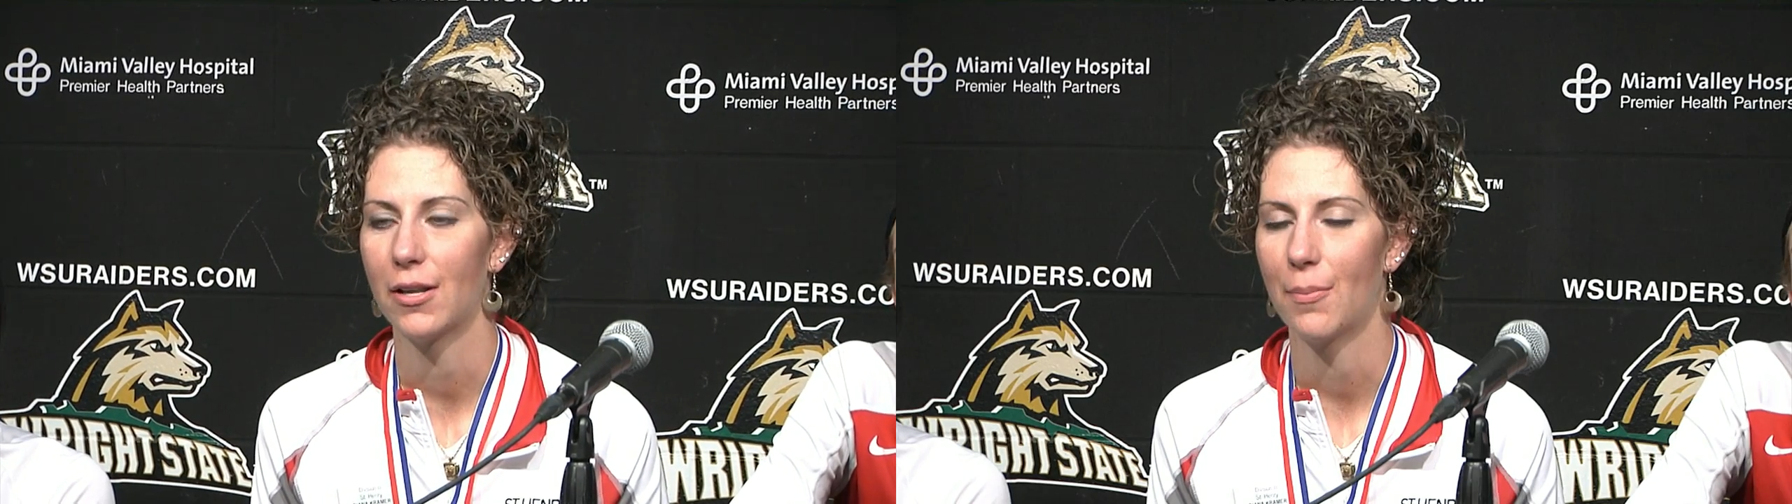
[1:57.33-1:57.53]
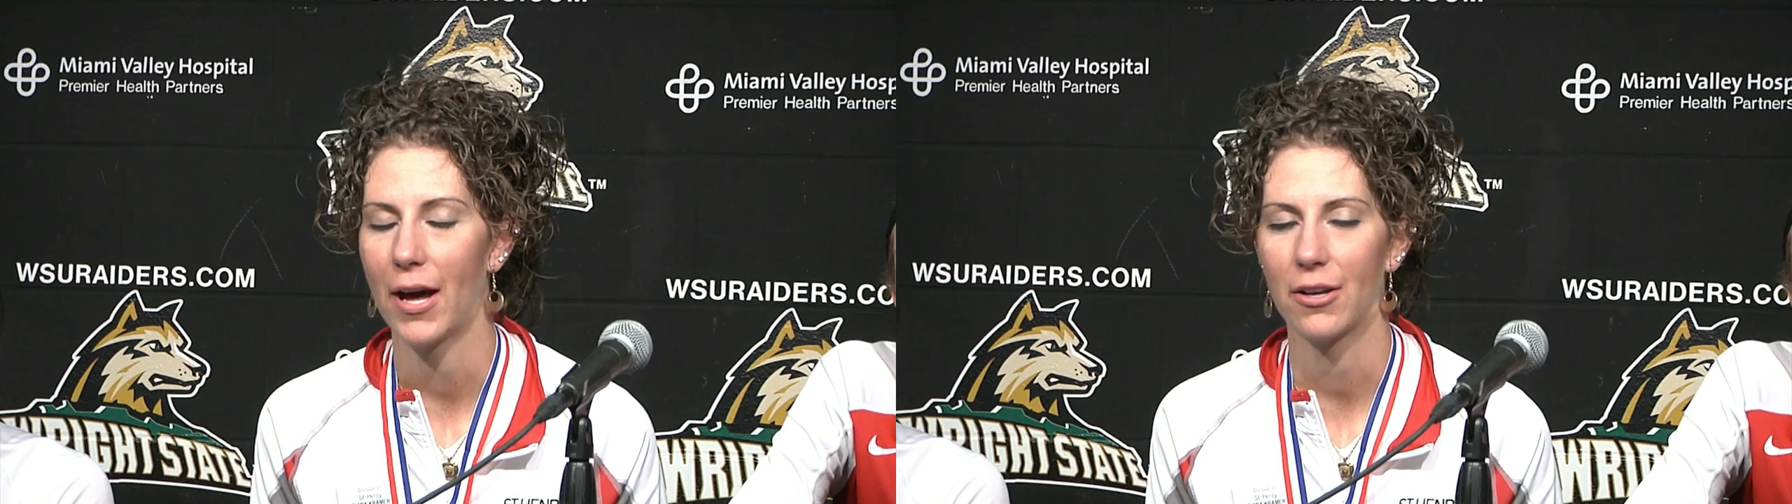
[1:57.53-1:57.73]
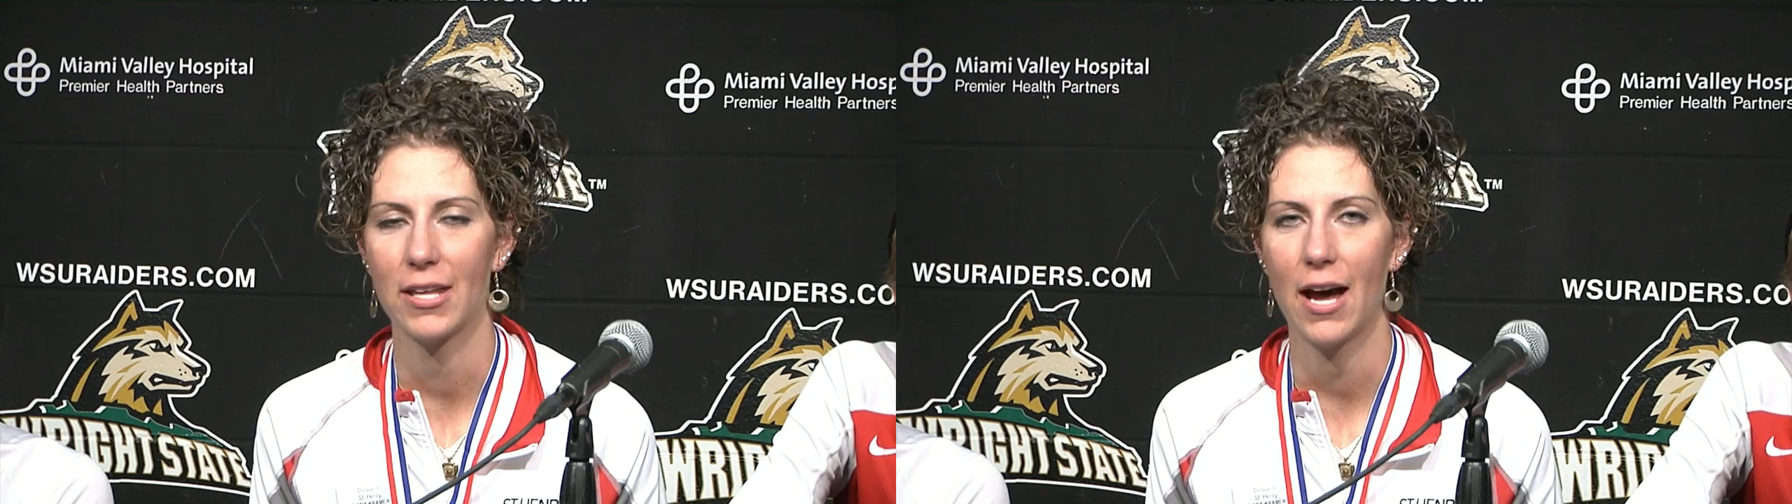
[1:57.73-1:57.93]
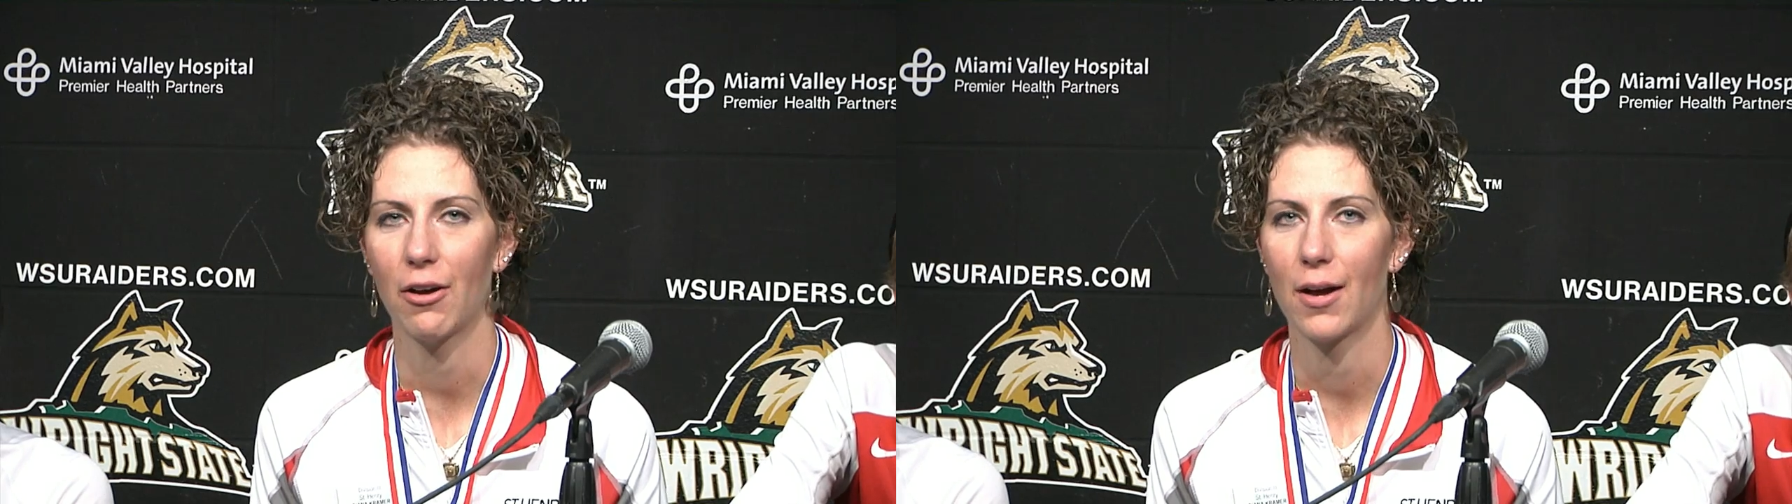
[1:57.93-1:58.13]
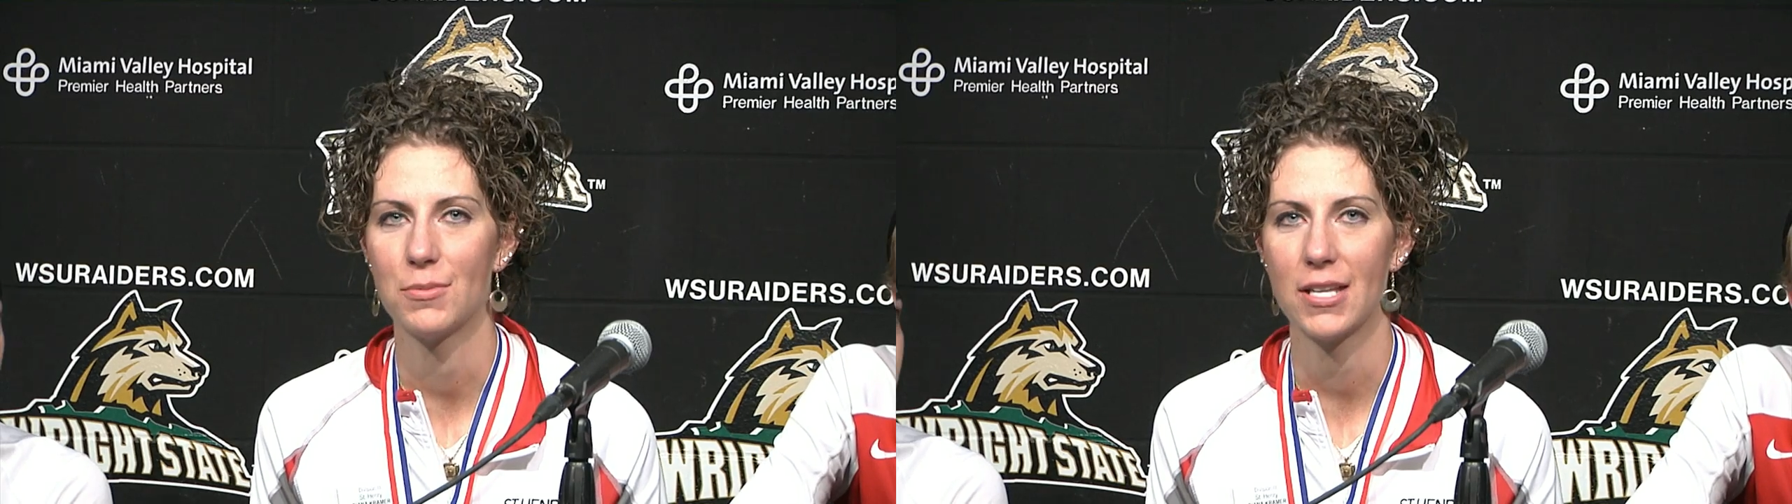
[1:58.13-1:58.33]
no matter the
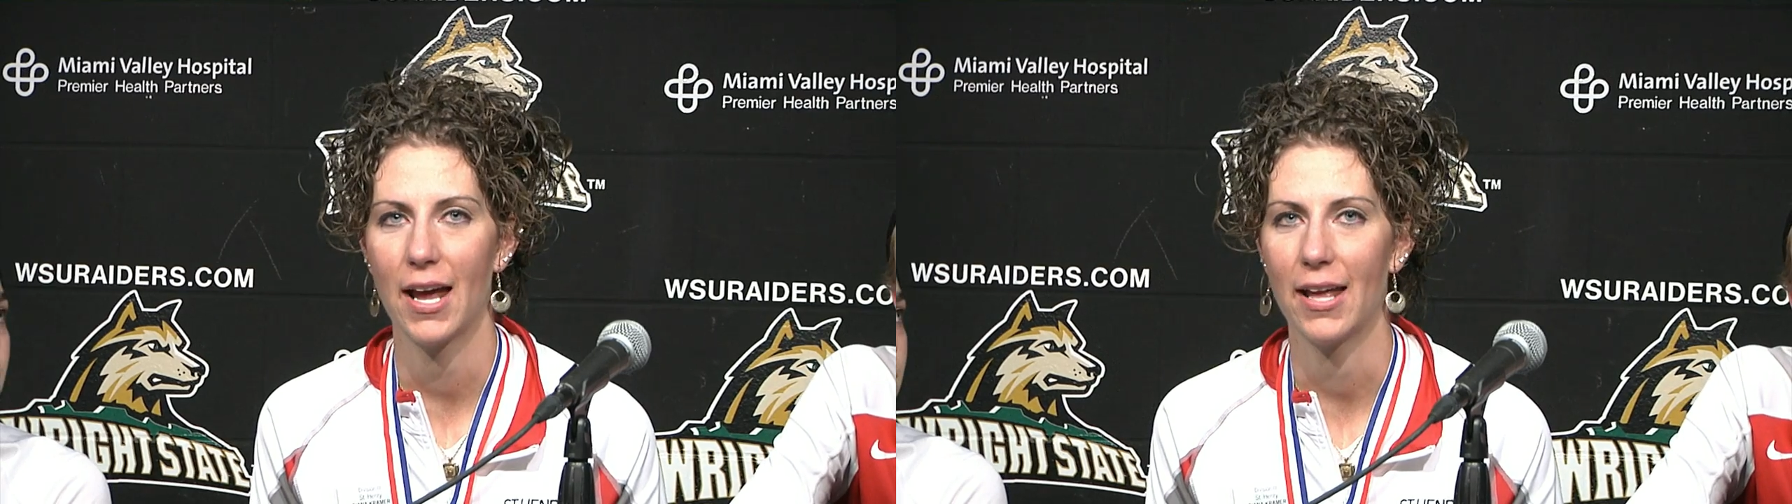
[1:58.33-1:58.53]
outcome today,